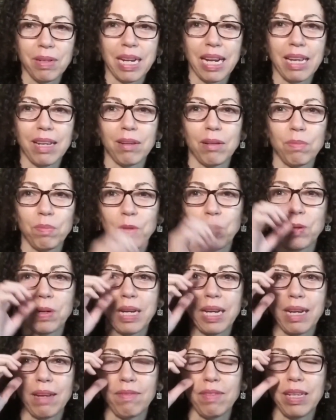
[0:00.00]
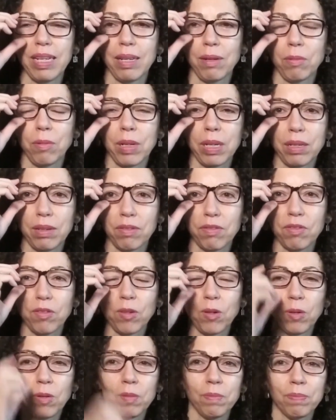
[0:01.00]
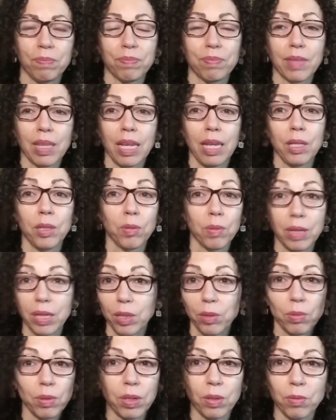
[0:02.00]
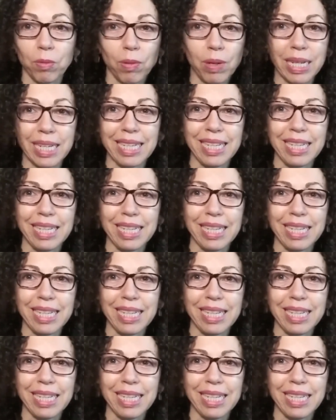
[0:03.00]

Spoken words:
I hope you're having a wonderful 2021.